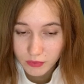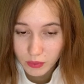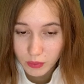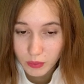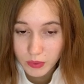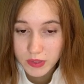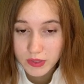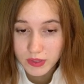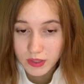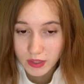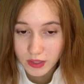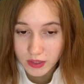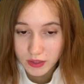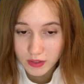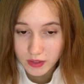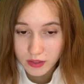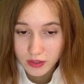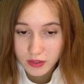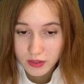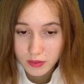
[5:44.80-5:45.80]
we see
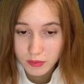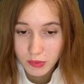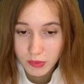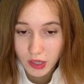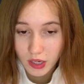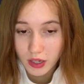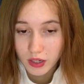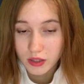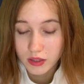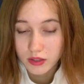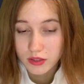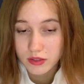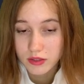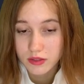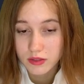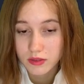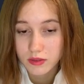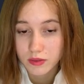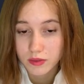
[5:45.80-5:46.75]
this because